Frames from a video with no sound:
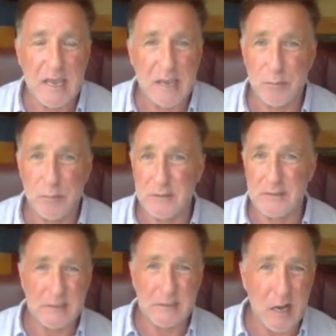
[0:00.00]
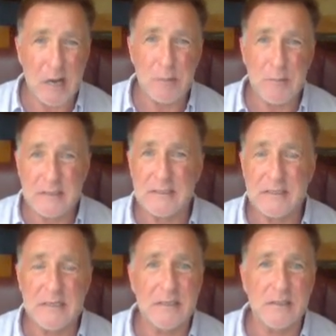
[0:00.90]
and putting the top
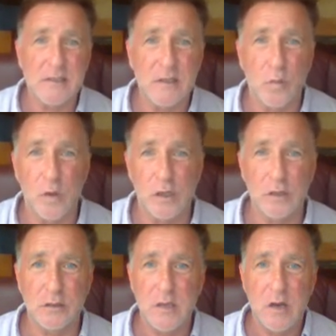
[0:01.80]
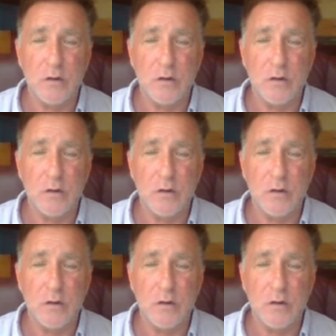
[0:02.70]
engineers in the world